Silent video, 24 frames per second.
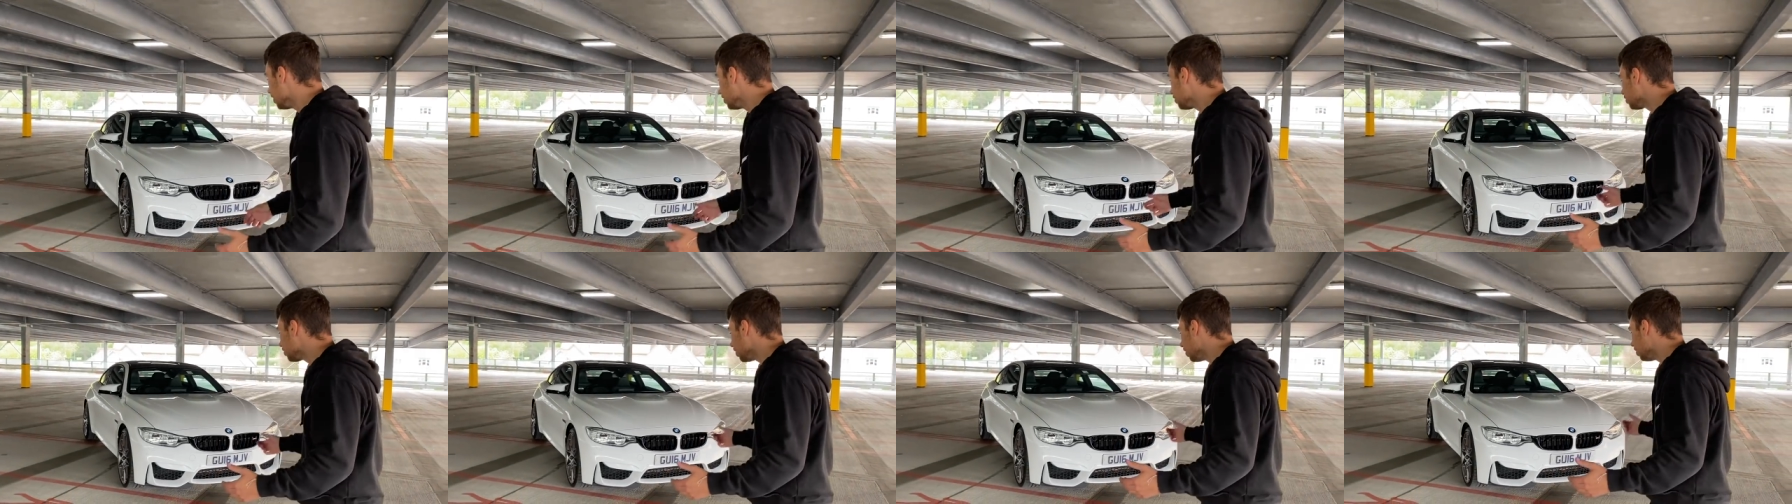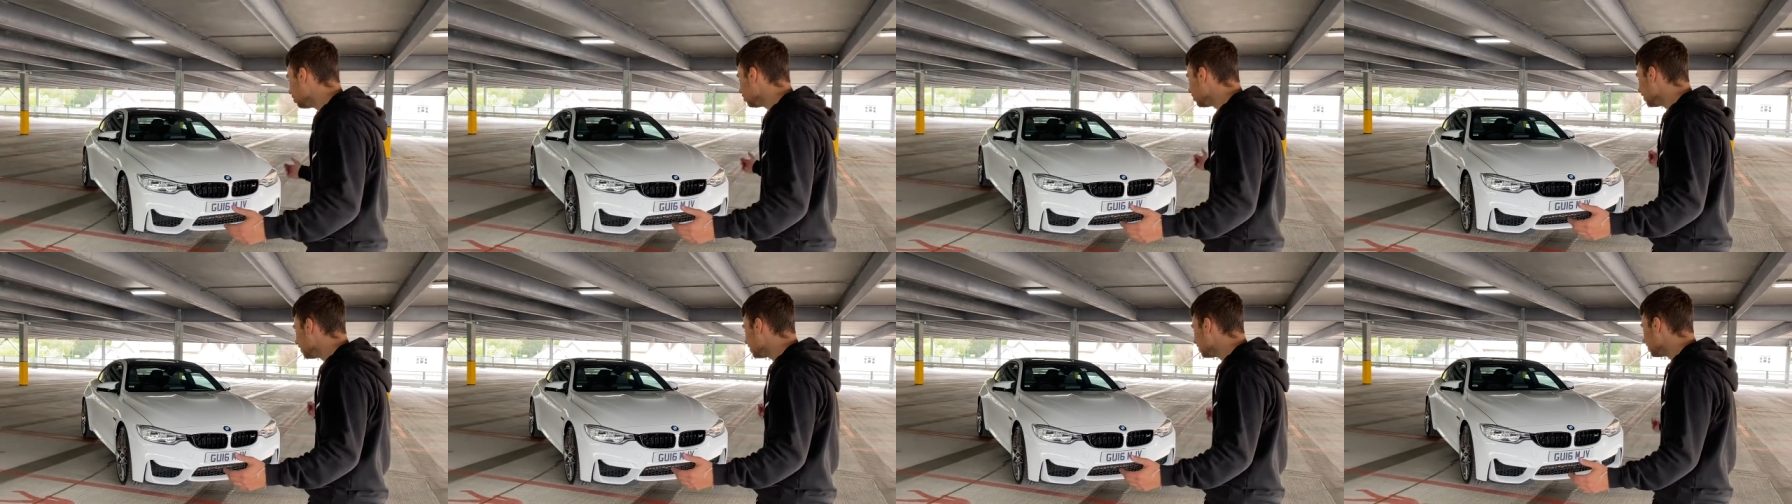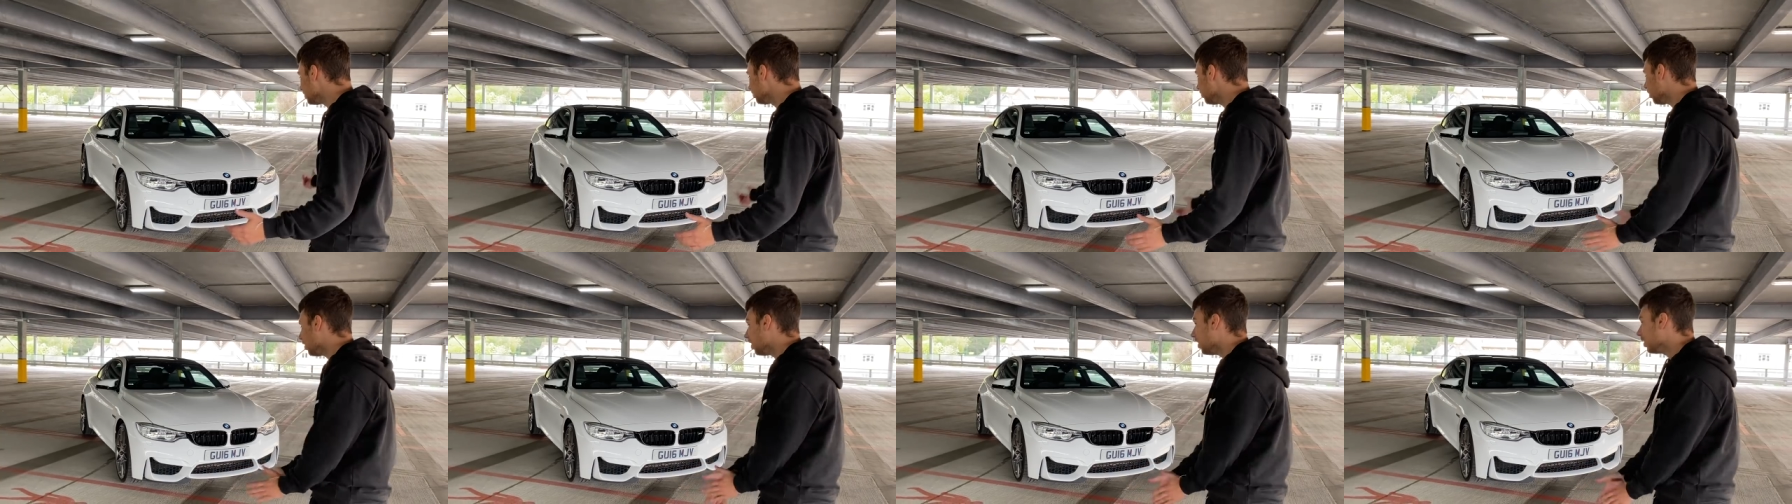so this is
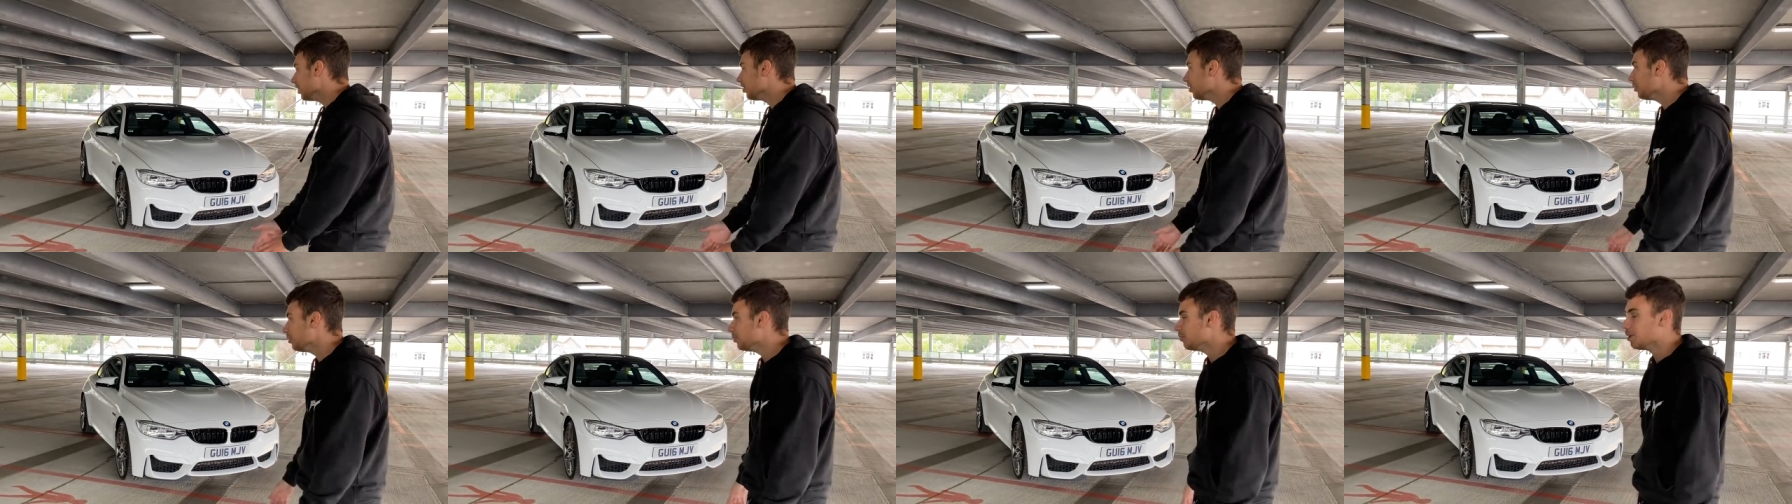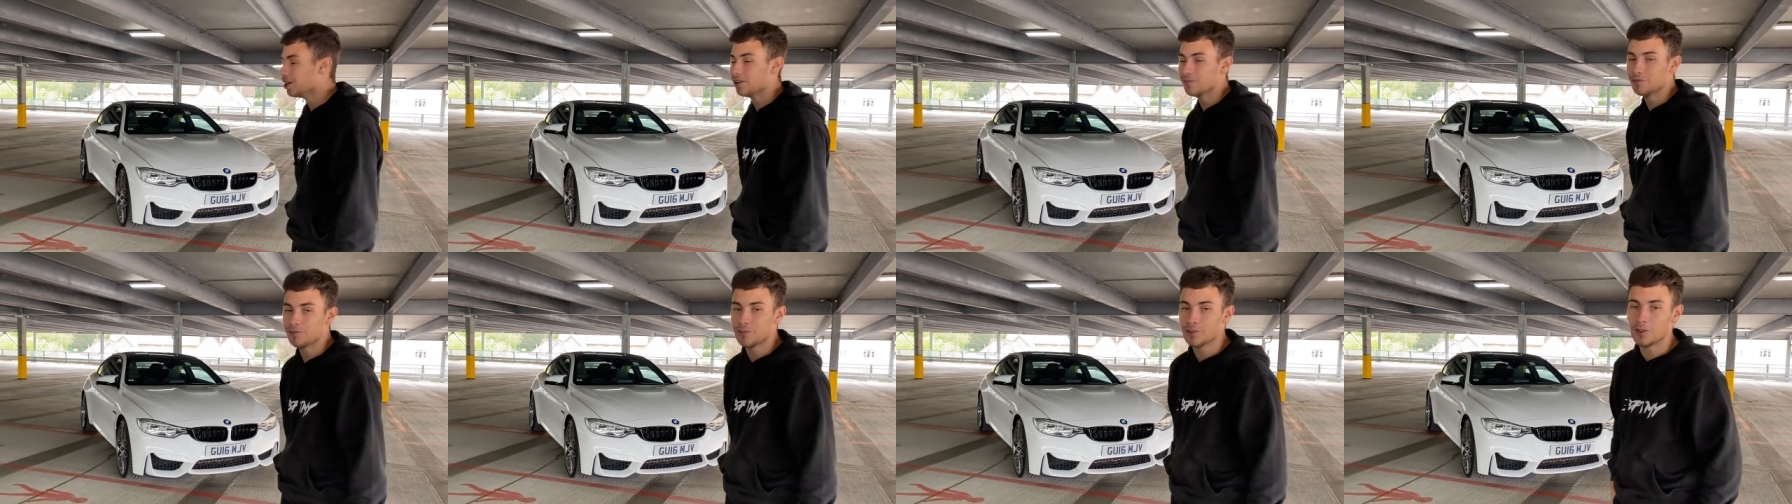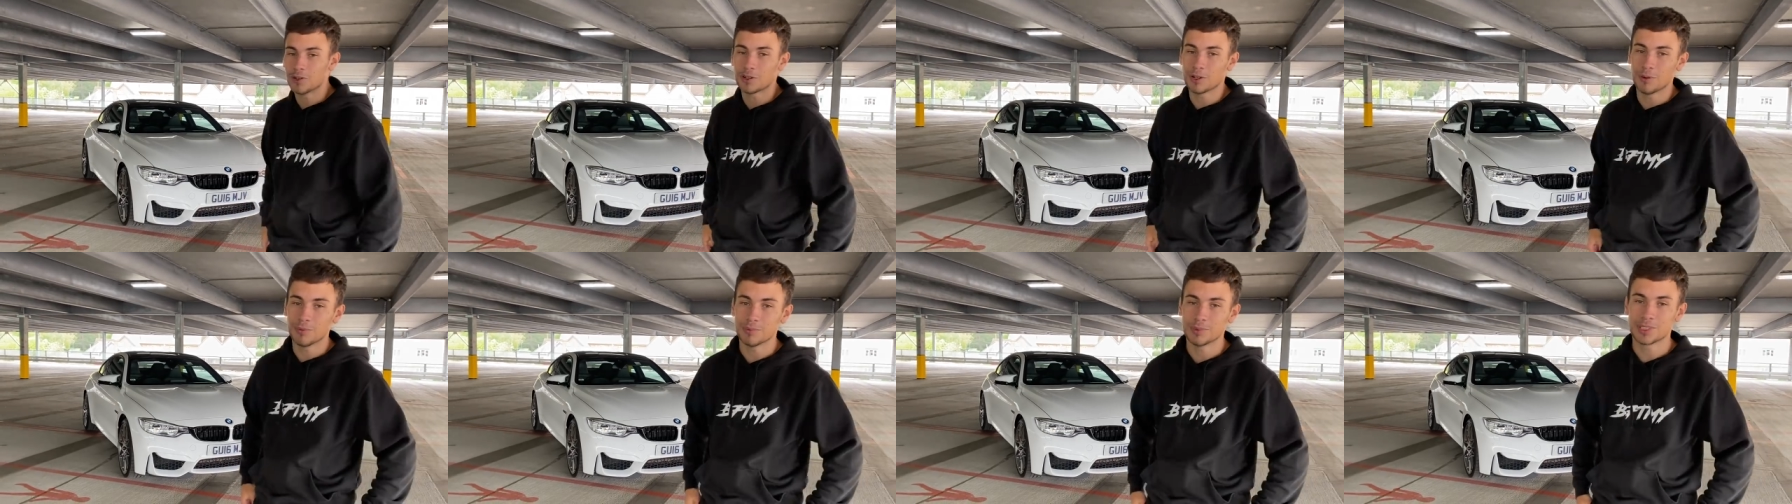my new M4
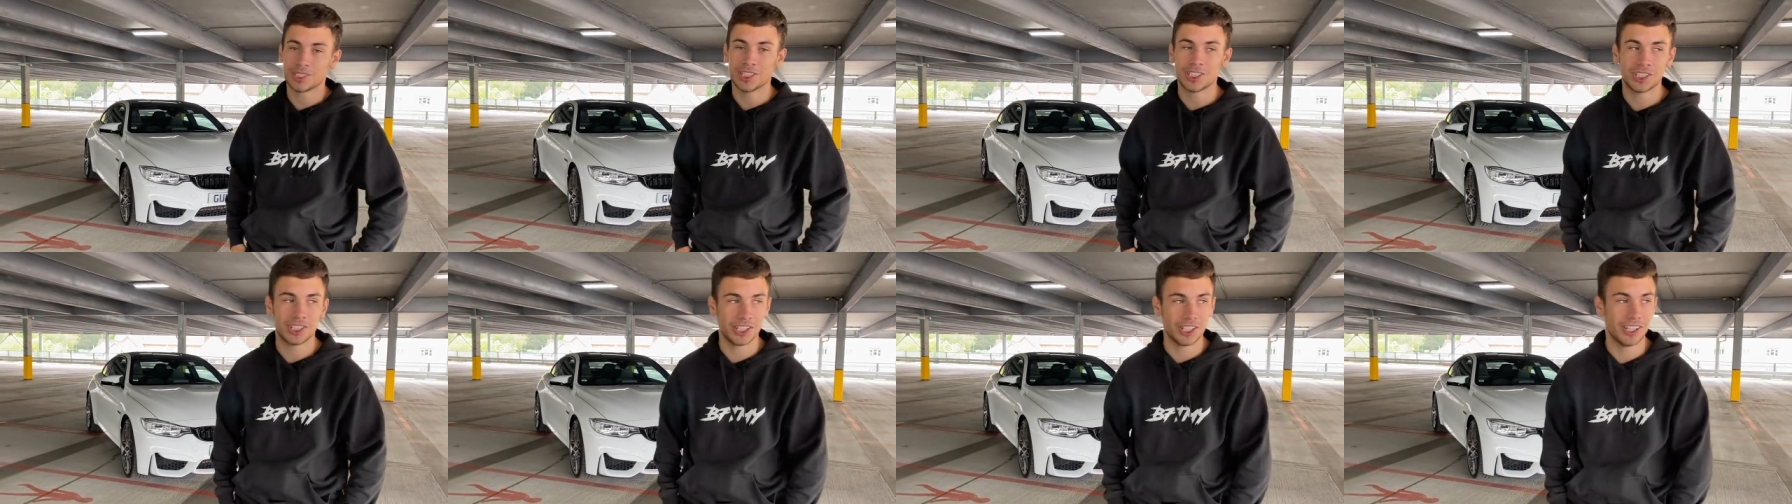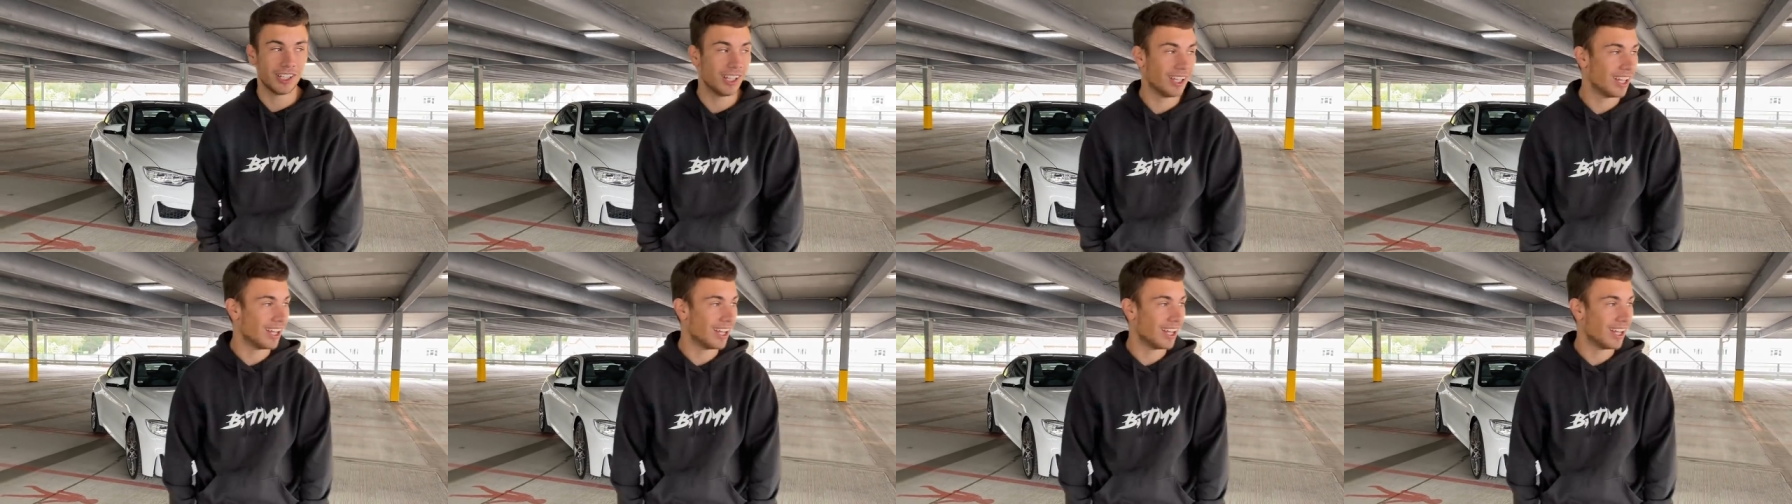competition.